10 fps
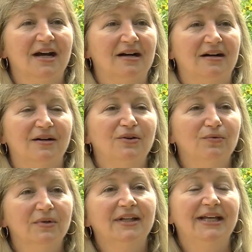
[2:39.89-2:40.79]
uh, who
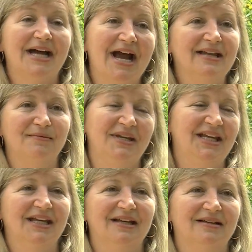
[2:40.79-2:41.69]
really guided
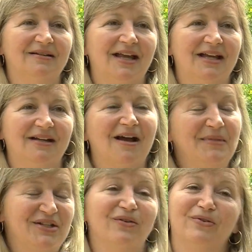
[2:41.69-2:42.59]
me and, and got me
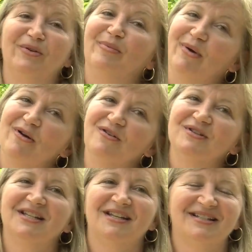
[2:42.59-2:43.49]
turned on to
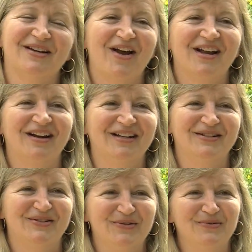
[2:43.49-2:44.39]
birds, and that's how I got
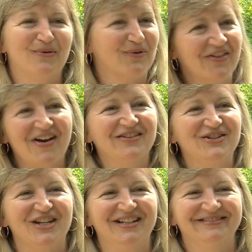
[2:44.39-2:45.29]
into
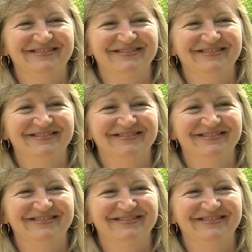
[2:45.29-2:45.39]
ornithology.